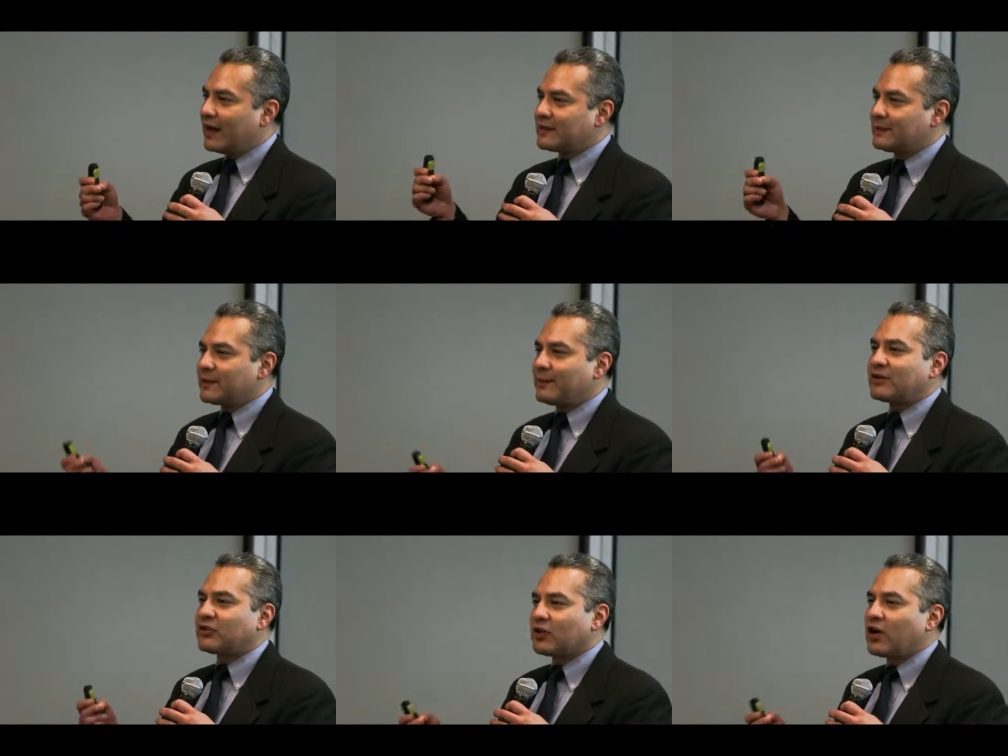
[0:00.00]
some
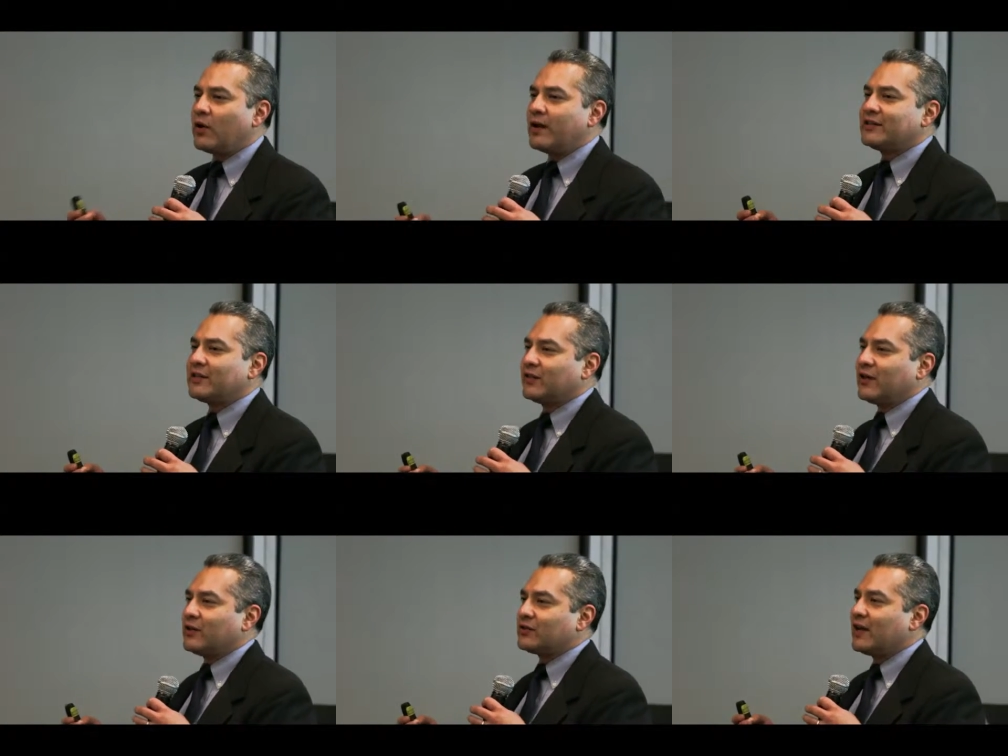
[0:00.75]
special code into
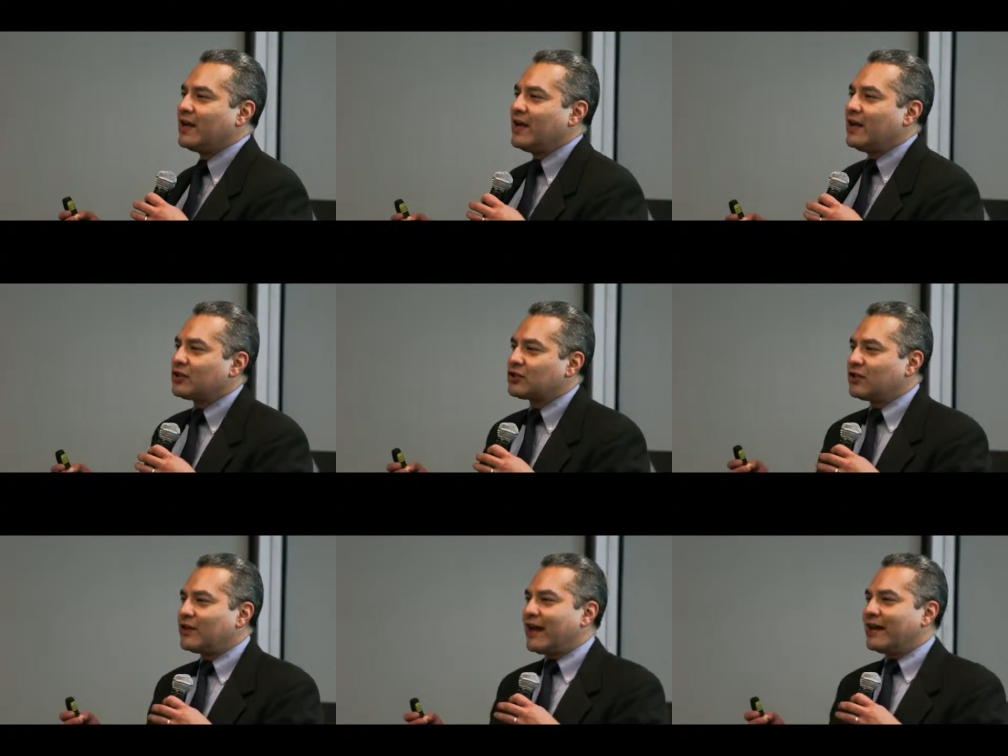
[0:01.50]
those,
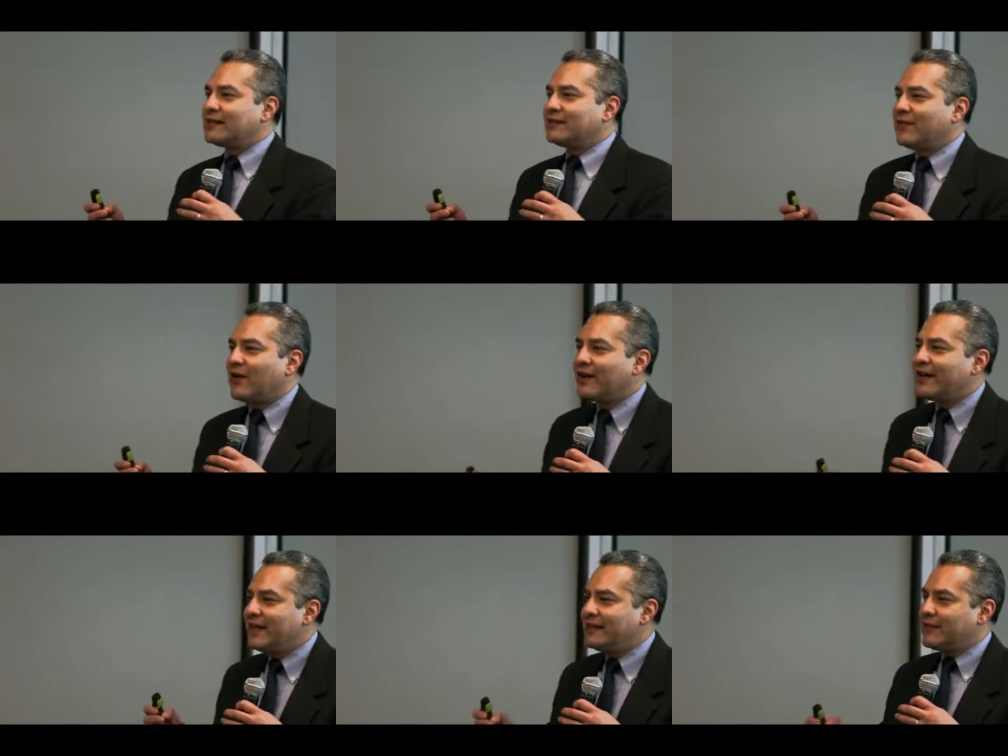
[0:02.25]
so that it's
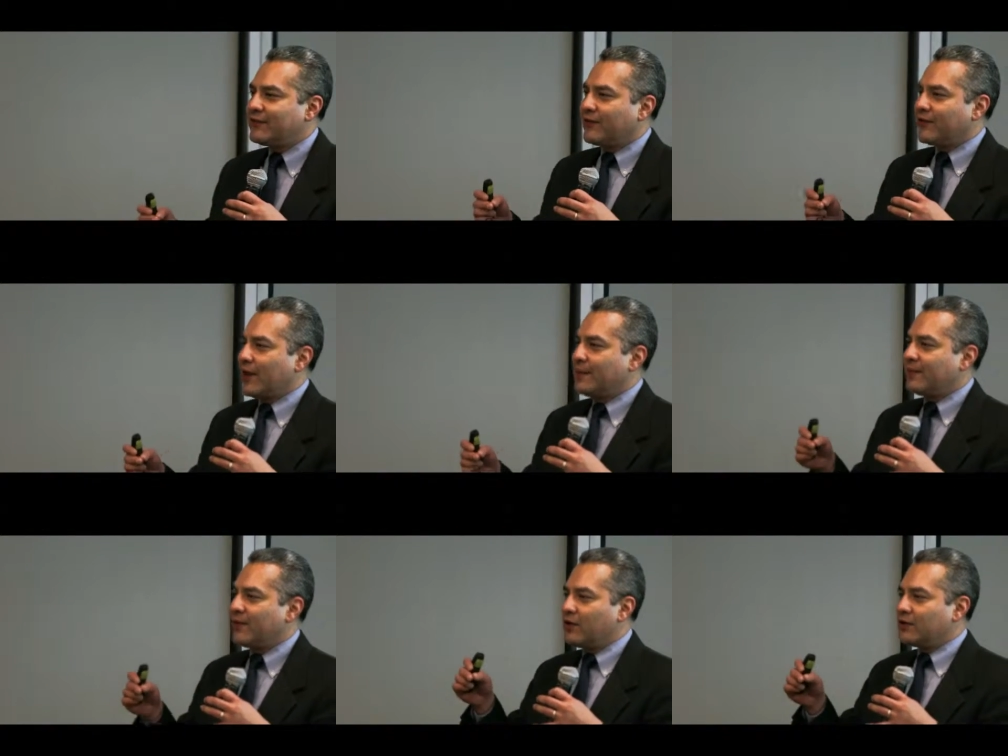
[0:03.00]
very easy for
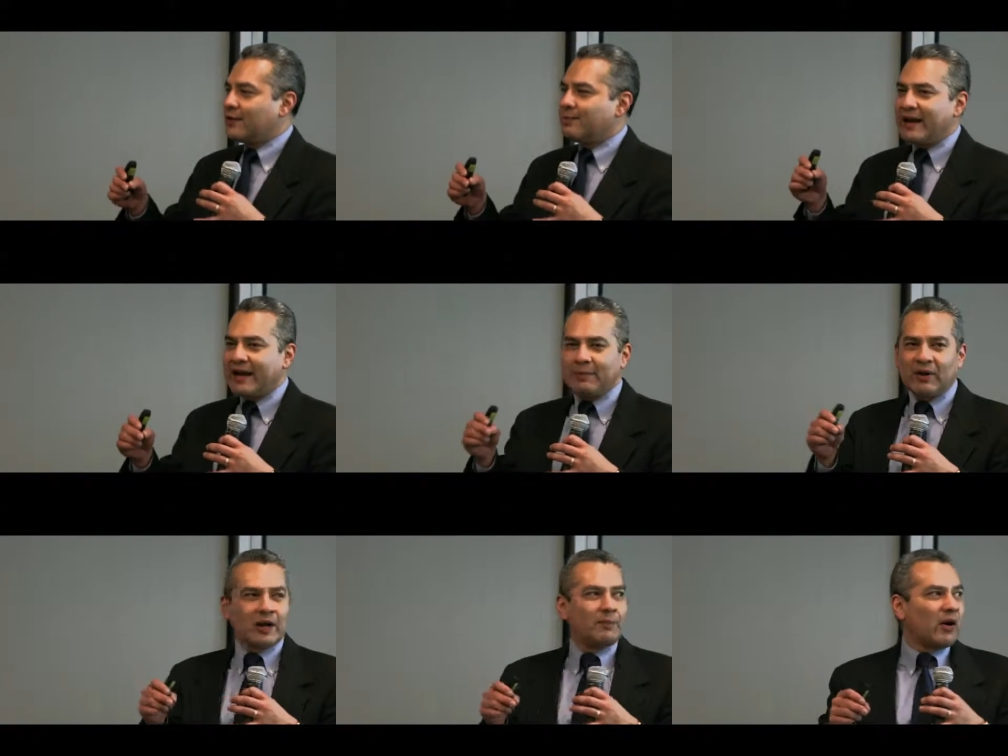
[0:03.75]
them, those
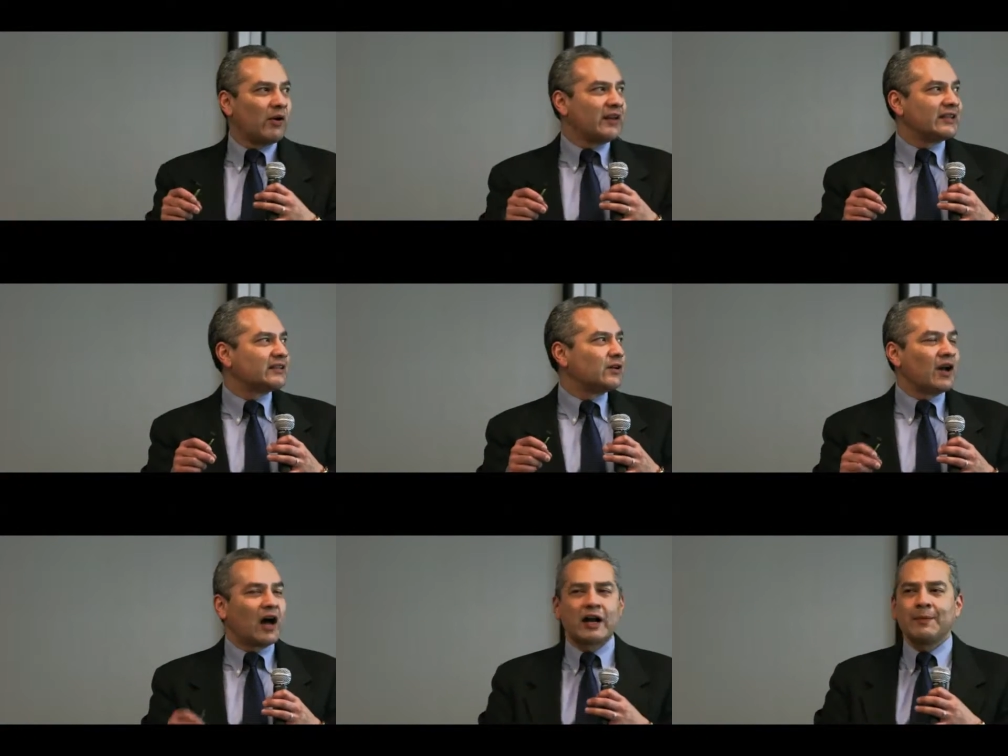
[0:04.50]
embeddable components, to
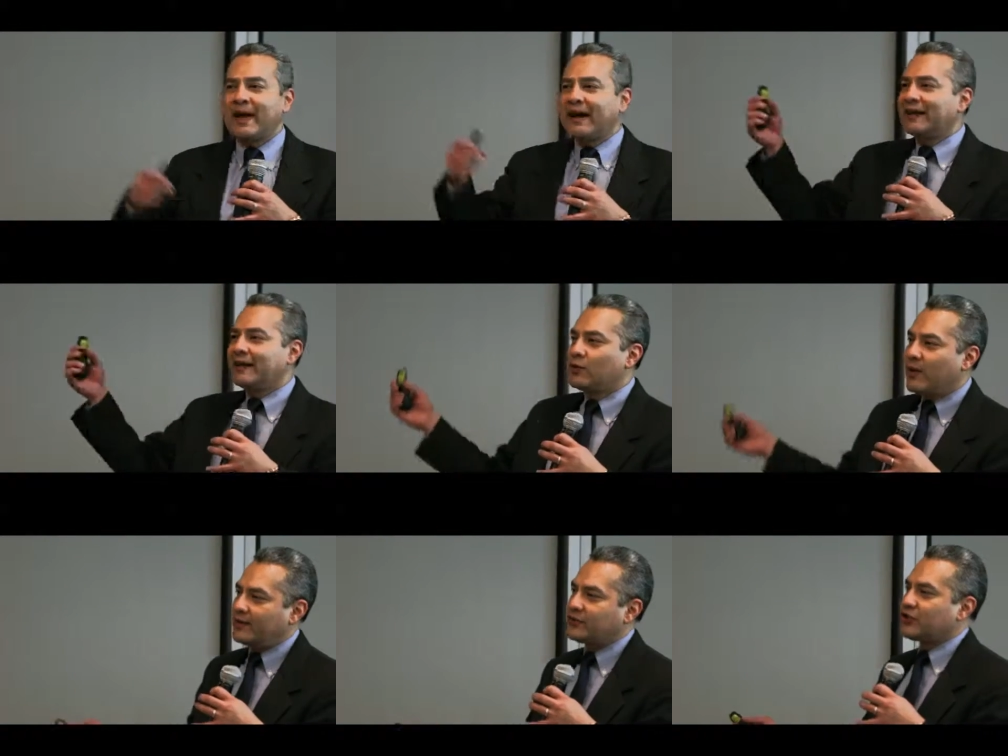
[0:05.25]
automatically
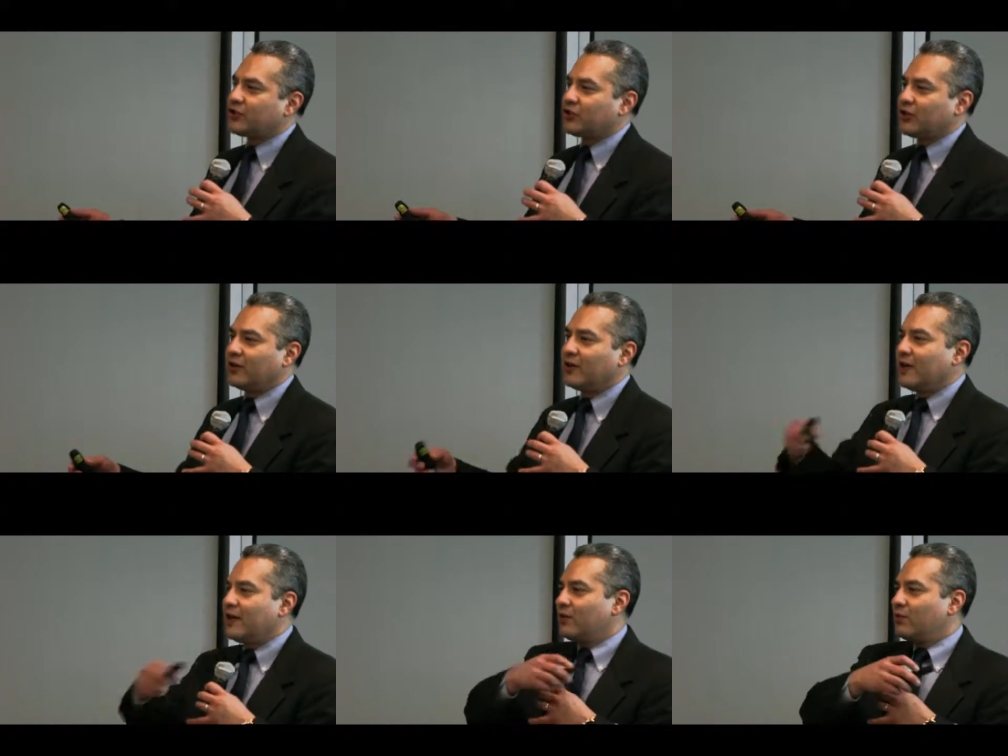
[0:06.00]
register
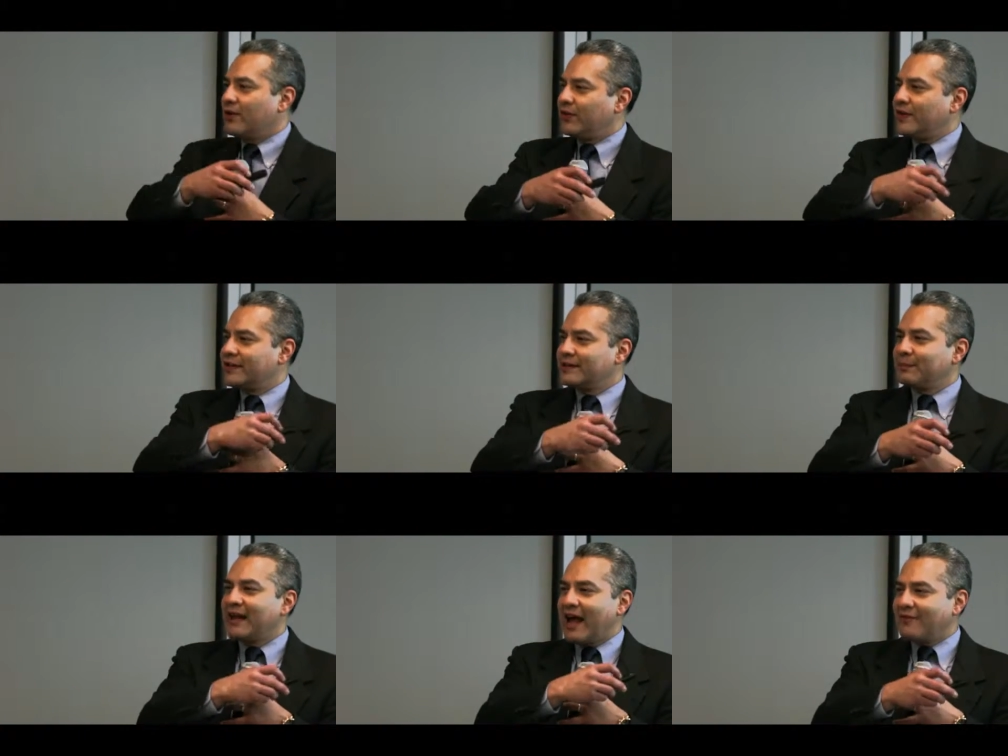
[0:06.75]
with this
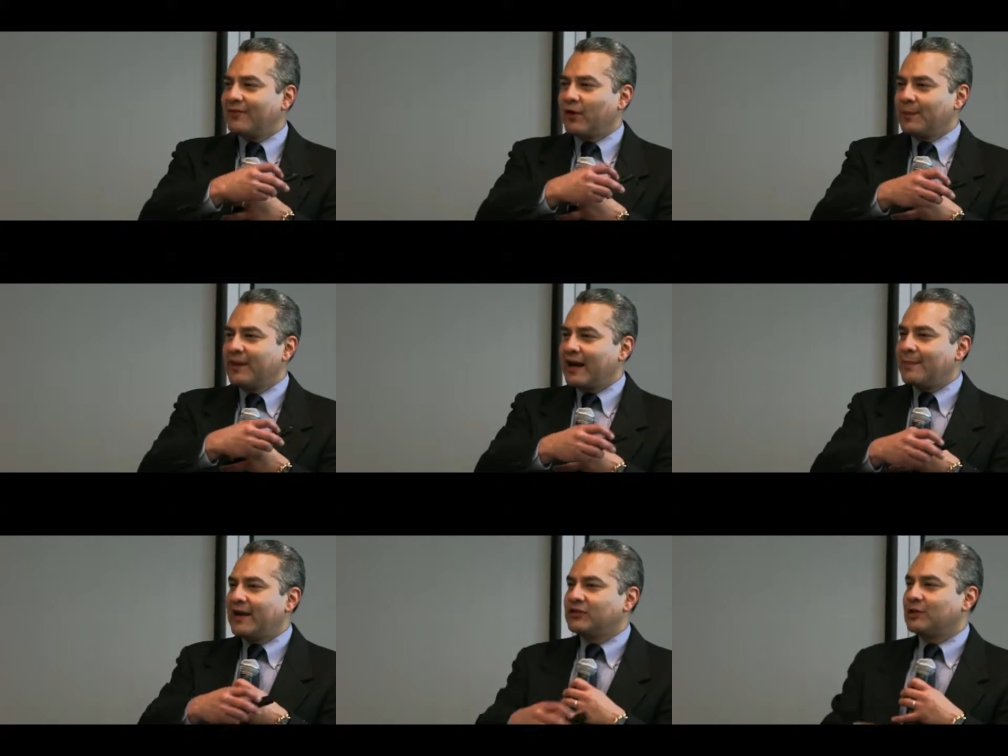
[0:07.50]
platform that
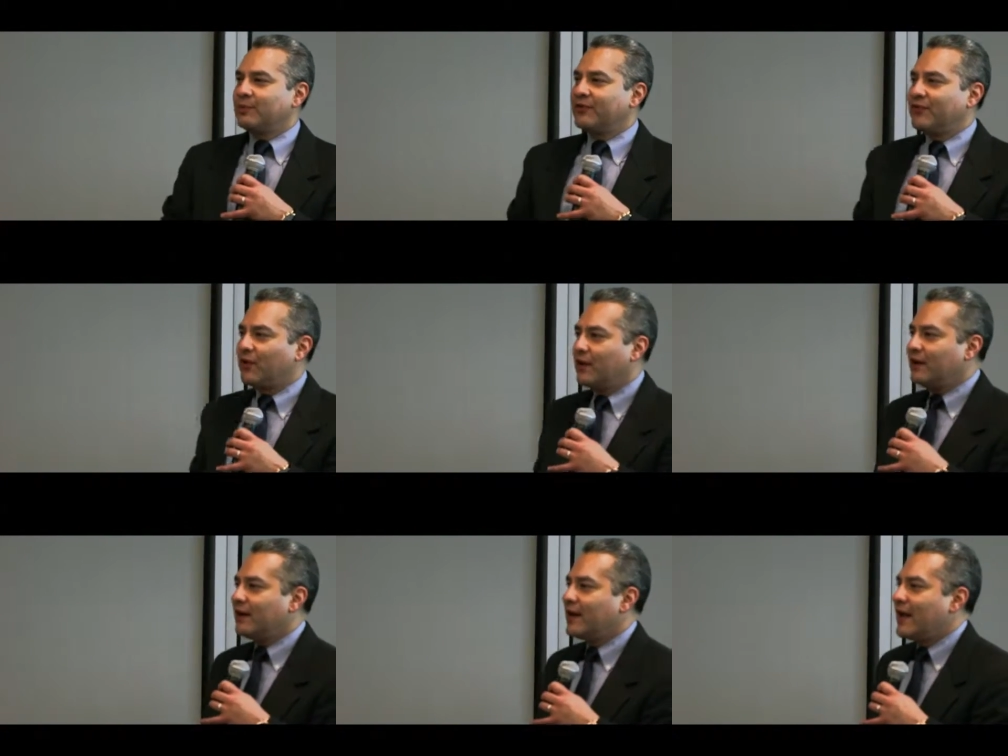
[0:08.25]
I mentioned before.